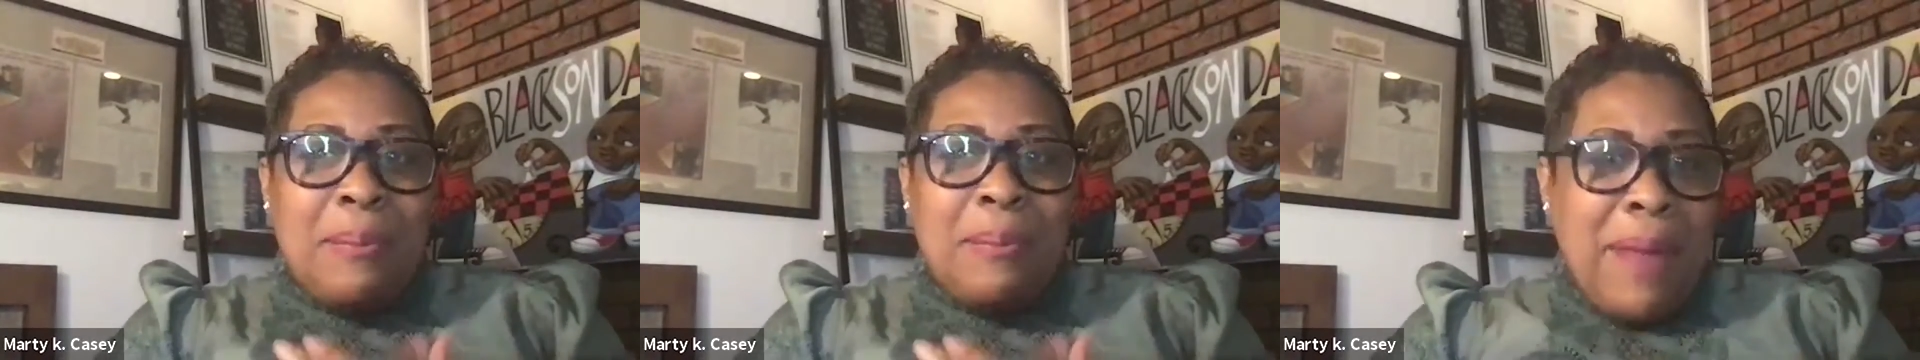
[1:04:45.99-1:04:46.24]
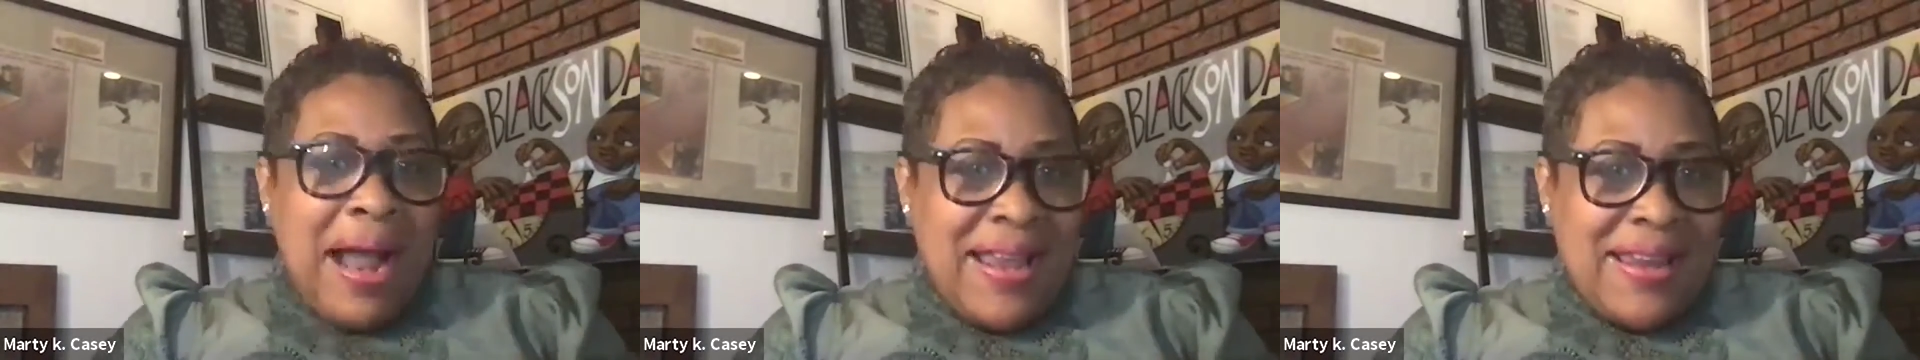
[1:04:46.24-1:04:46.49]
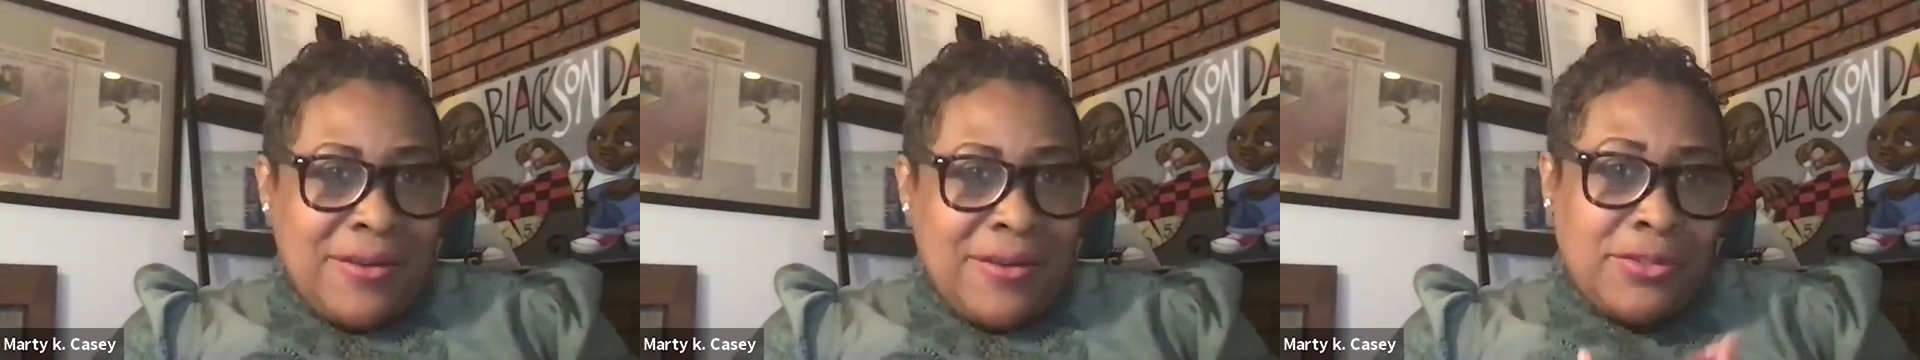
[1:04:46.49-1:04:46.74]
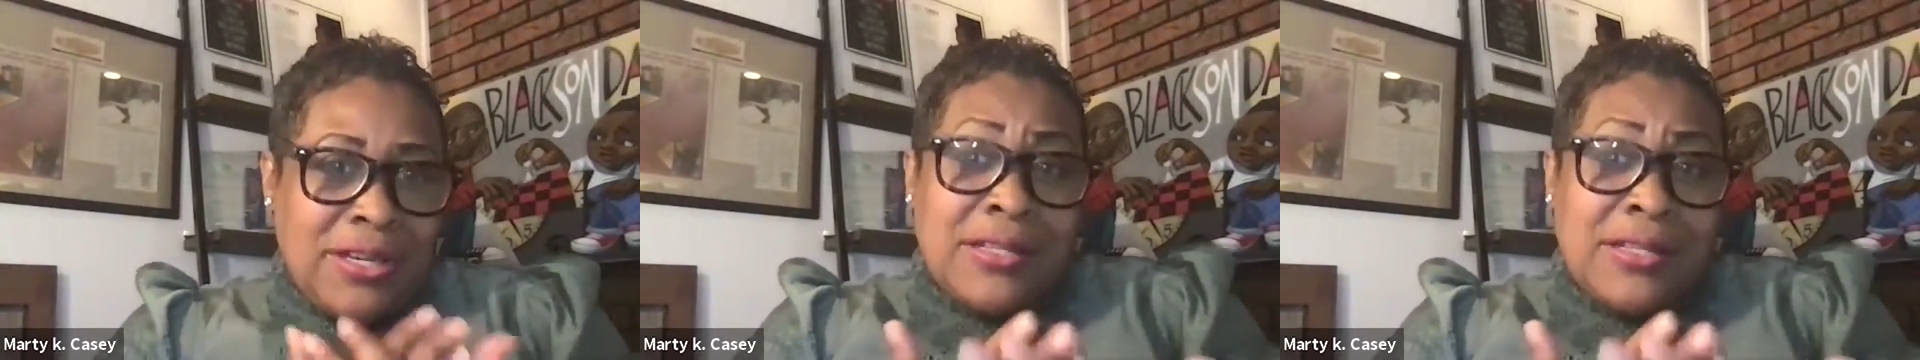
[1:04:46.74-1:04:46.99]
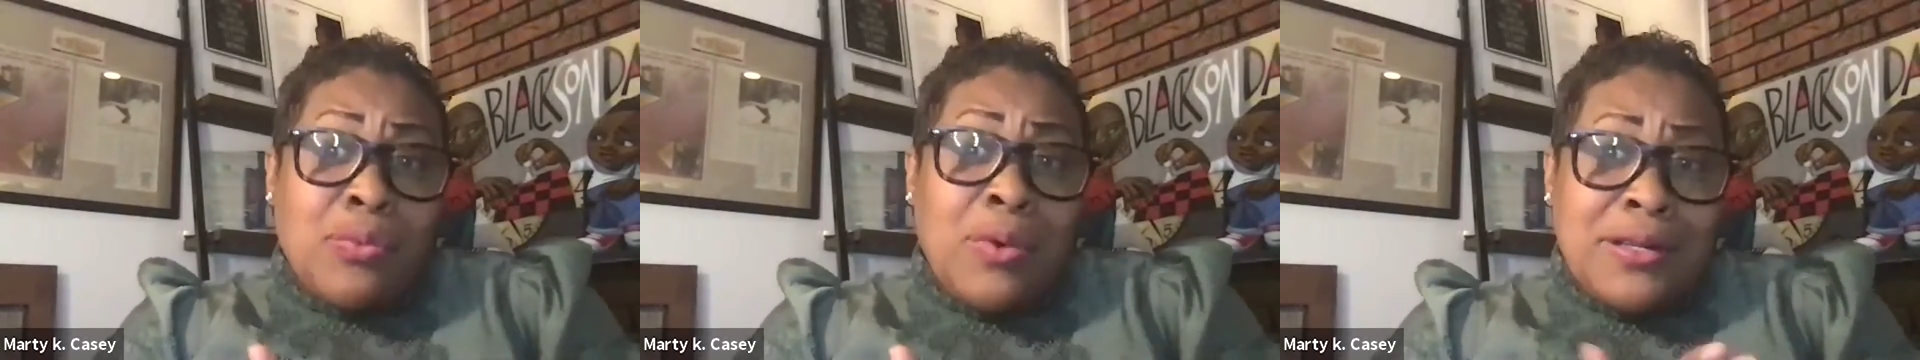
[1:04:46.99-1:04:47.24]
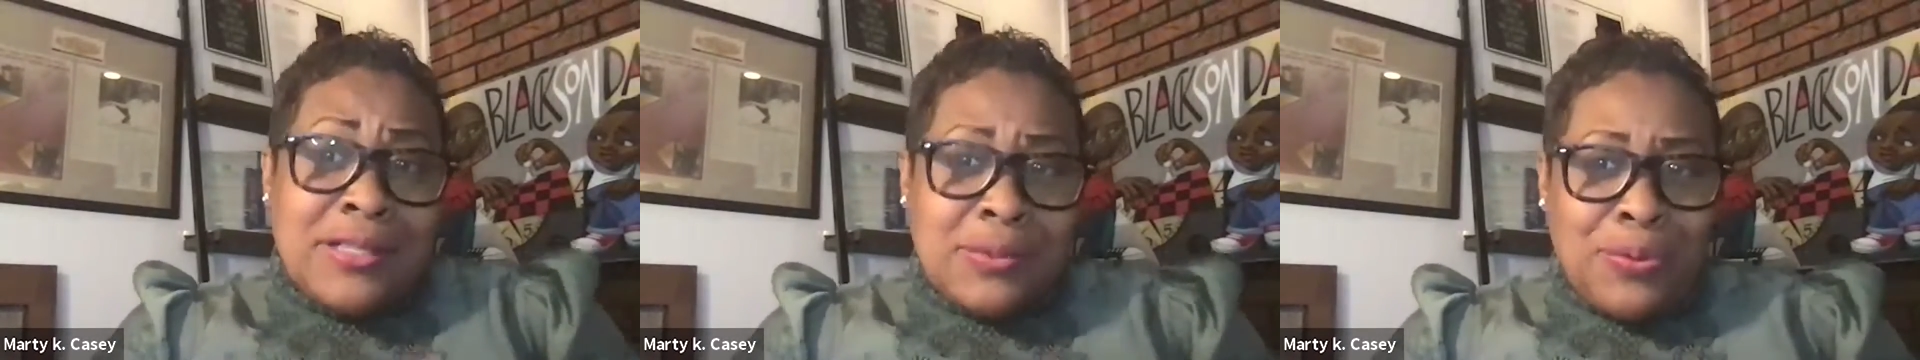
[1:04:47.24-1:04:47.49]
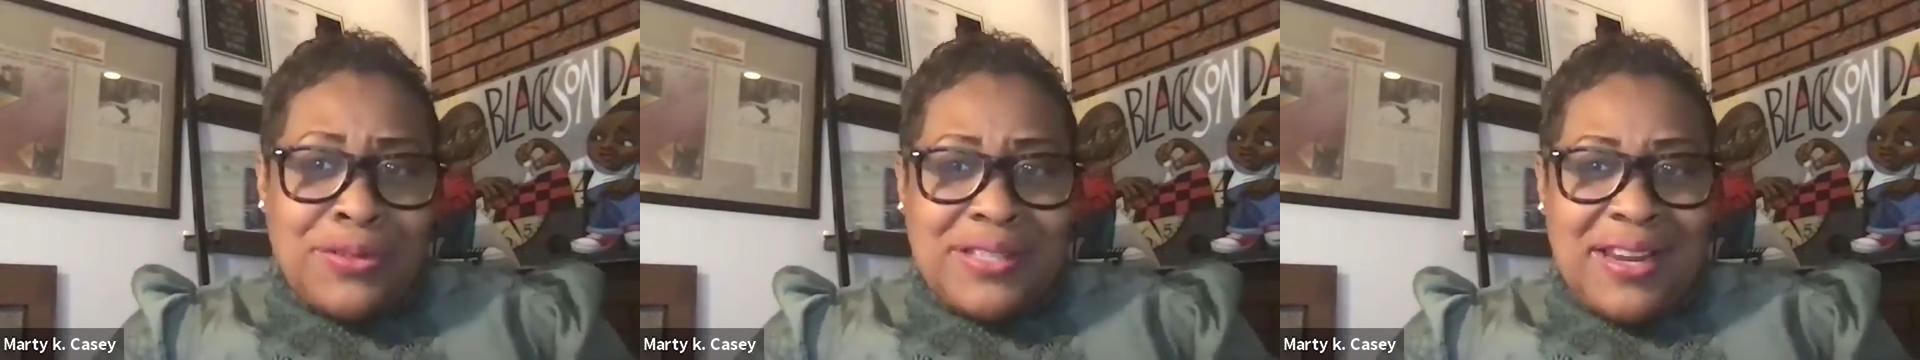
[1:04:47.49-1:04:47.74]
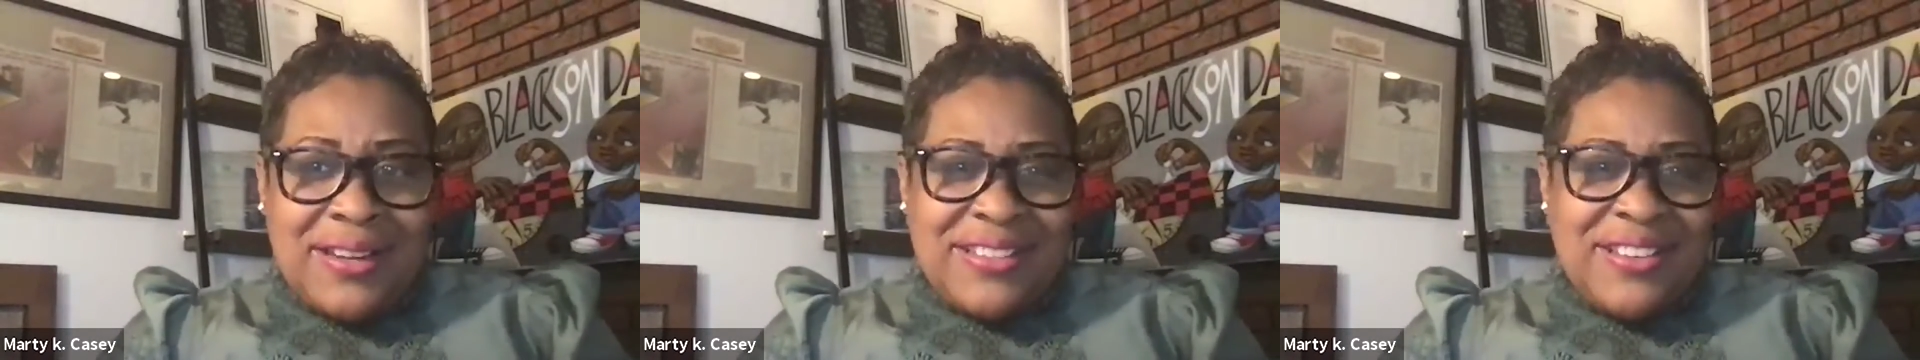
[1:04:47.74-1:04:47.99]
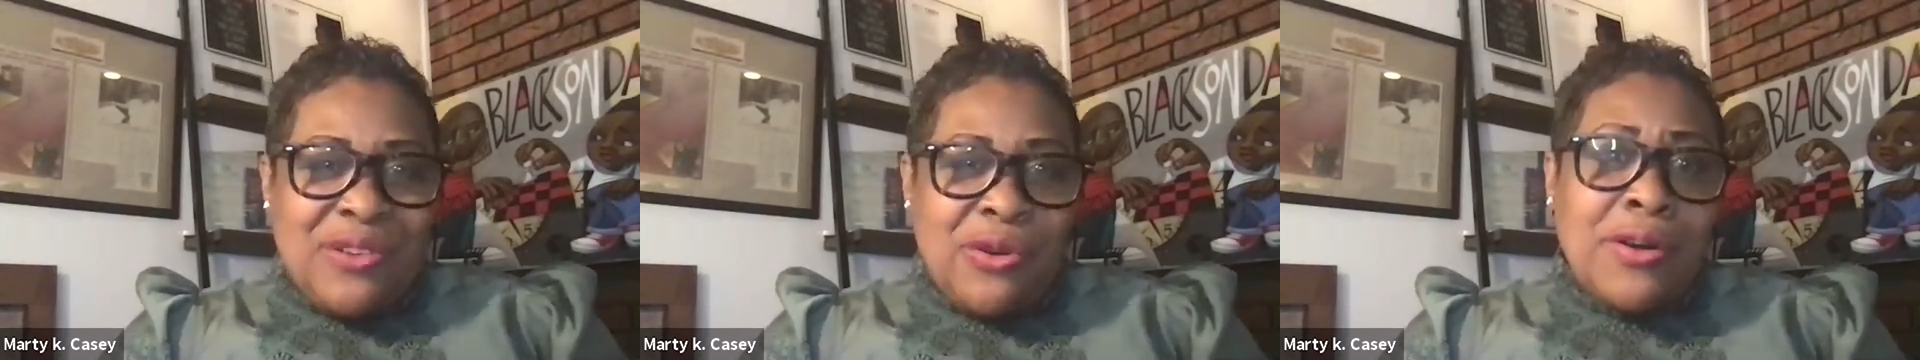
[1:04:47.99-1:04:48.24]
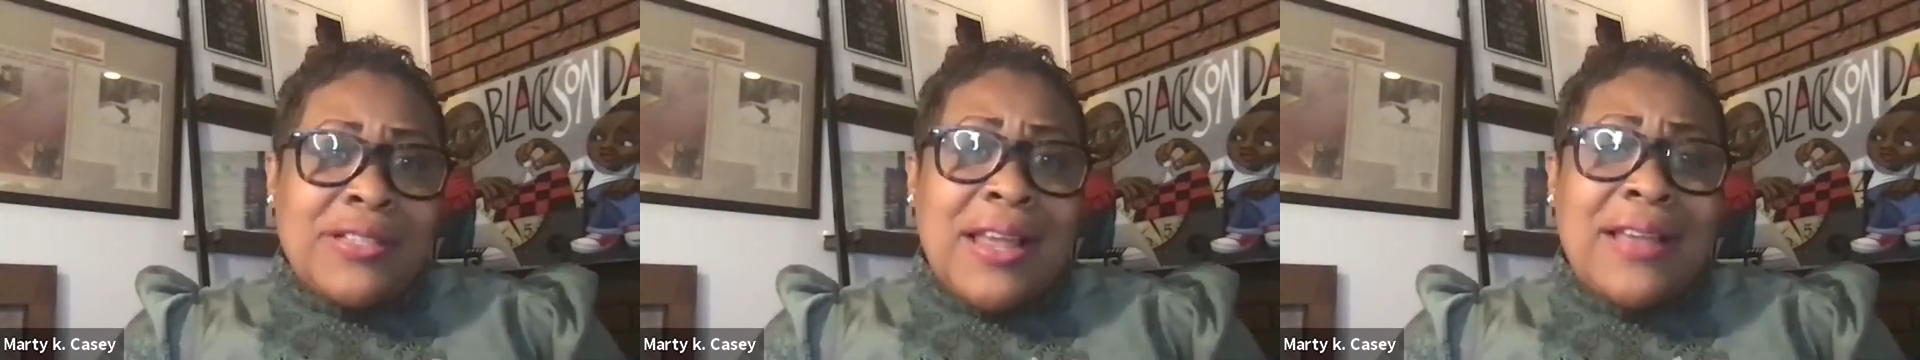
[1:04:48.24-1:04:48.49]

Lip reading: my energy as well as protecting yours.